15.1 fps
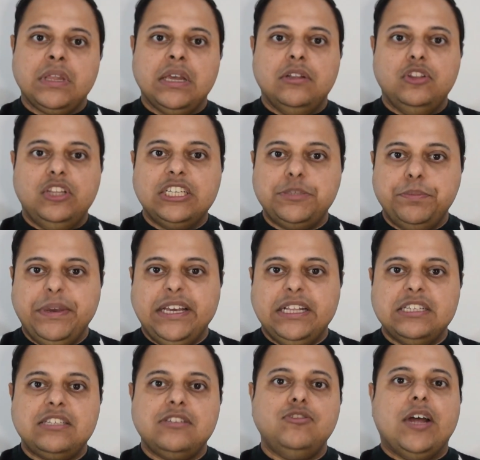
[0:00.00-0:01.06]
This
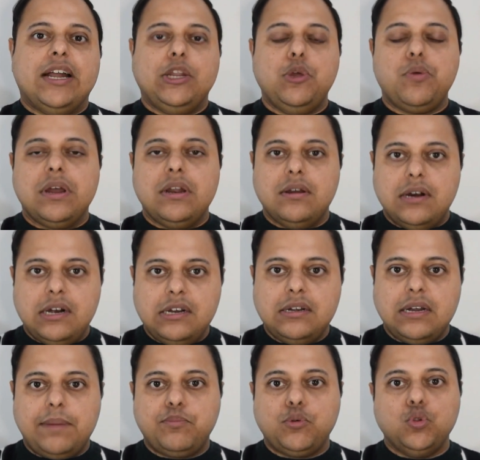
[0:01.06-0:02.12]
means that you can earn
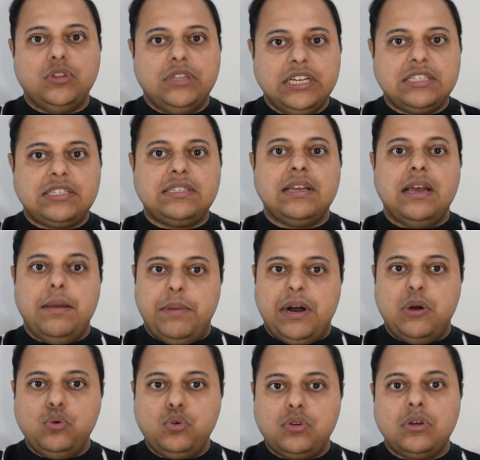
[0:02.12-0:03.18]
up to this
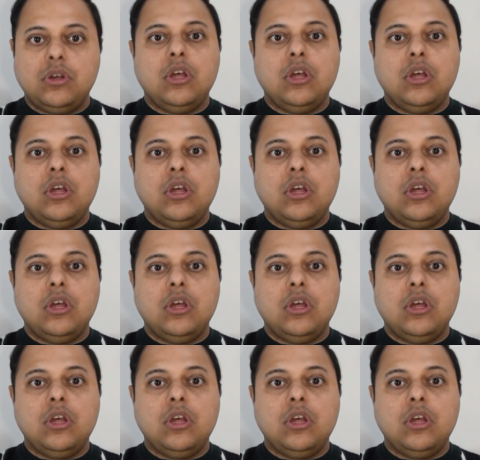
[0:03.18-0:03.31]
amount